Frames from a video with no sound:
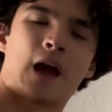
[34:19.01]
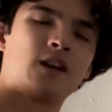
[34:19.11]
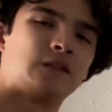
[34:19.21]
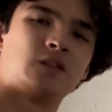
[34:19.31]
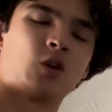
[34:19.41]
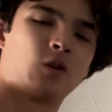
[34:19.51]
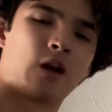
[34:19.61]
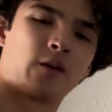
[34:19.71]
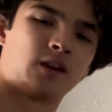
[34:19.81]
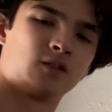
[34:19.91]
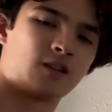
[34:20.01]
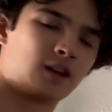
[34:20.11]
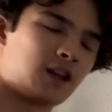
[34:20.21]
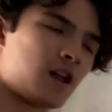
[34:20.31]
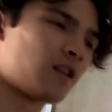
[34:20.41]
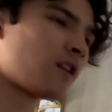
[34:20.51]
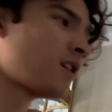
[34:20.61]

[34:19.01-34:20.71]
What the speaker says: I don't even know how I could do that again.